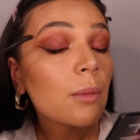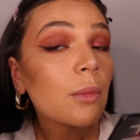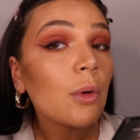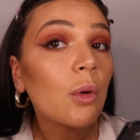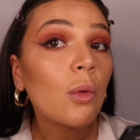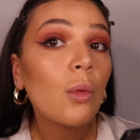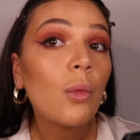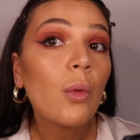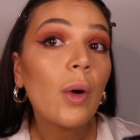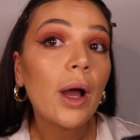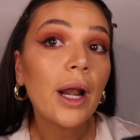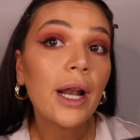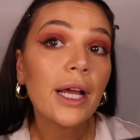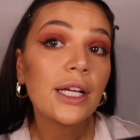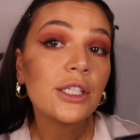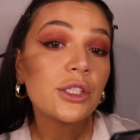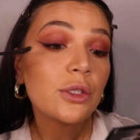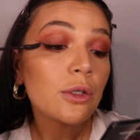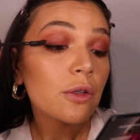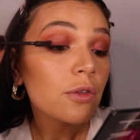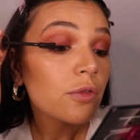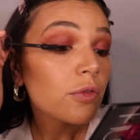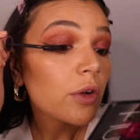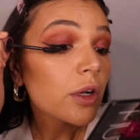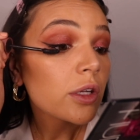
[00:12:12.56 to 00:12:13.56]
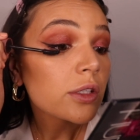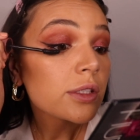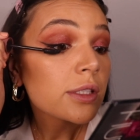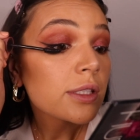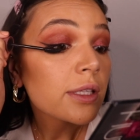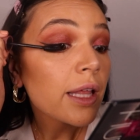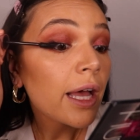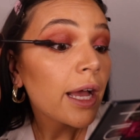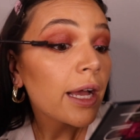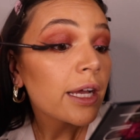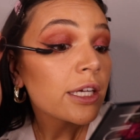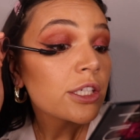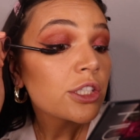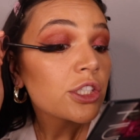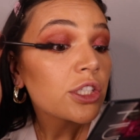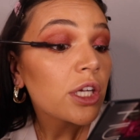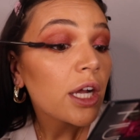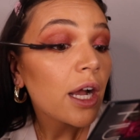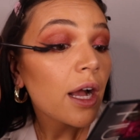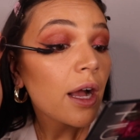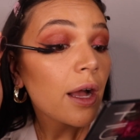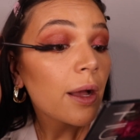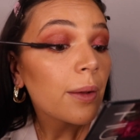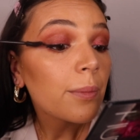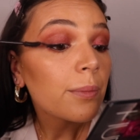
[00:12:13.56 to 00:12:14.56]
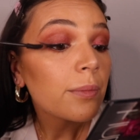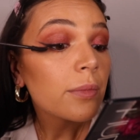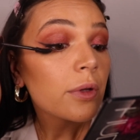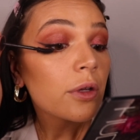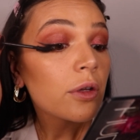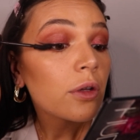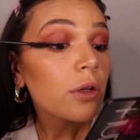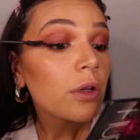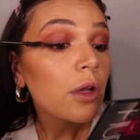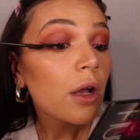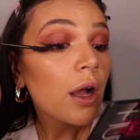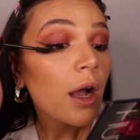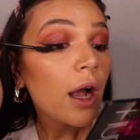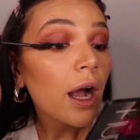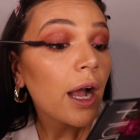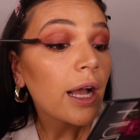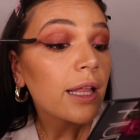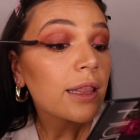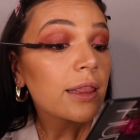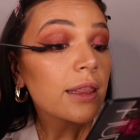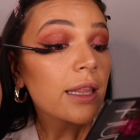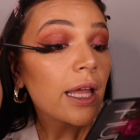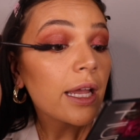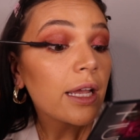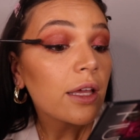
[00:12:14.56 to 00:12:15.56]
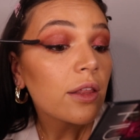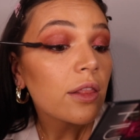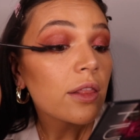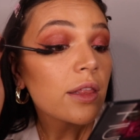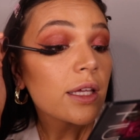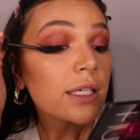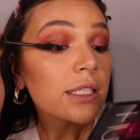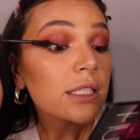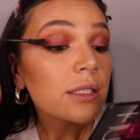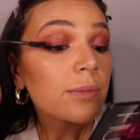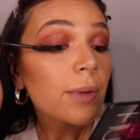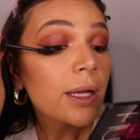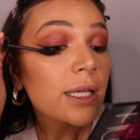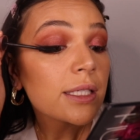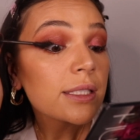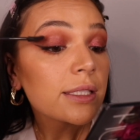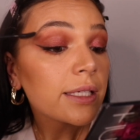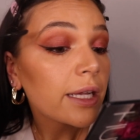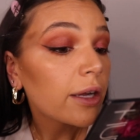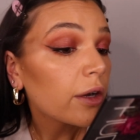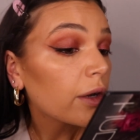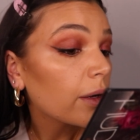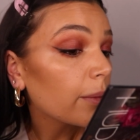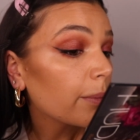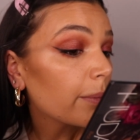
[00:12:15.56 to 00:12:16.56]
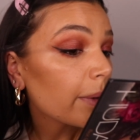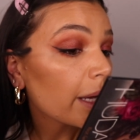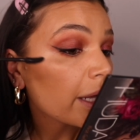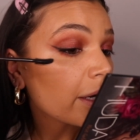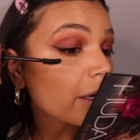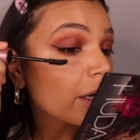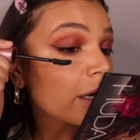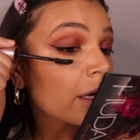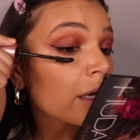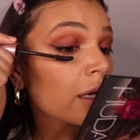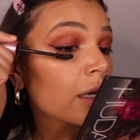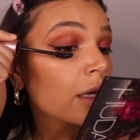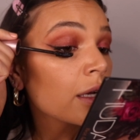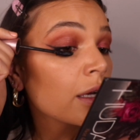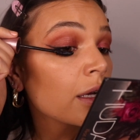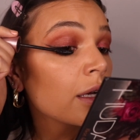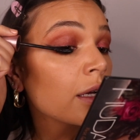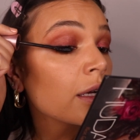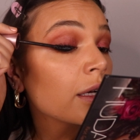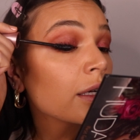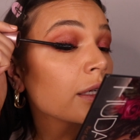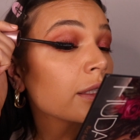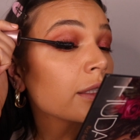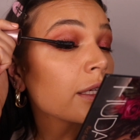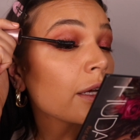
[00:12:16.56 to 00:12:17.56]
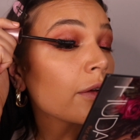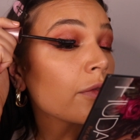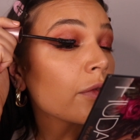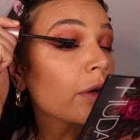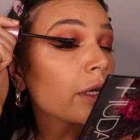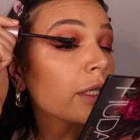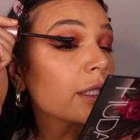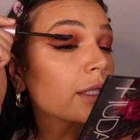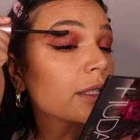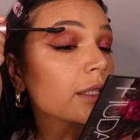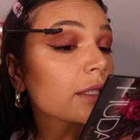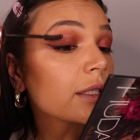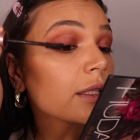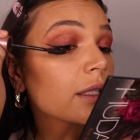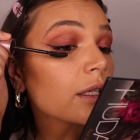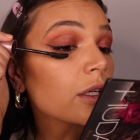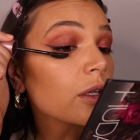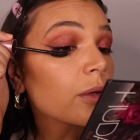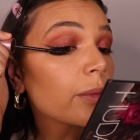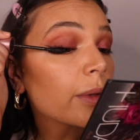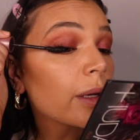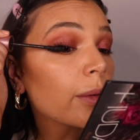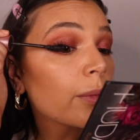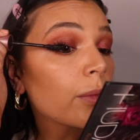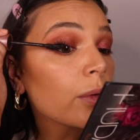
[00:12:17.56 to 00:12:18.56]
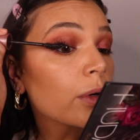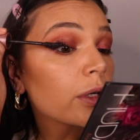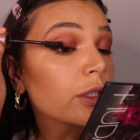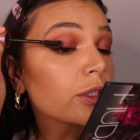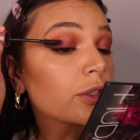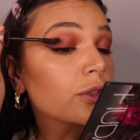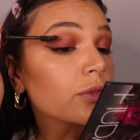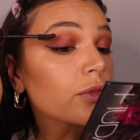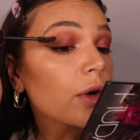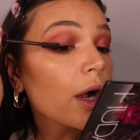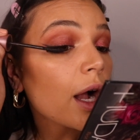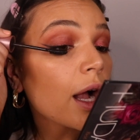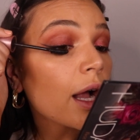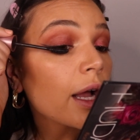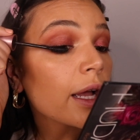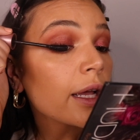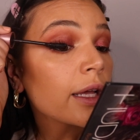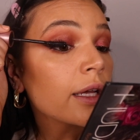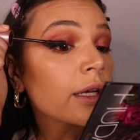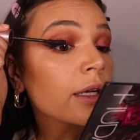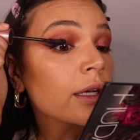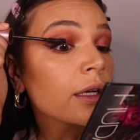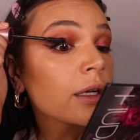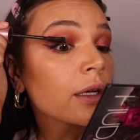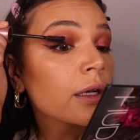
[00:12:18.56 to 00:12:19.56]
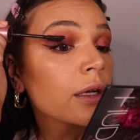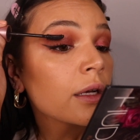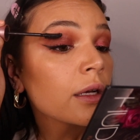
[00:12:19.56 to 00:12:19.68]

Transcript: But when I do a false lash, I like this mascara better because I find it's a little bit more dry,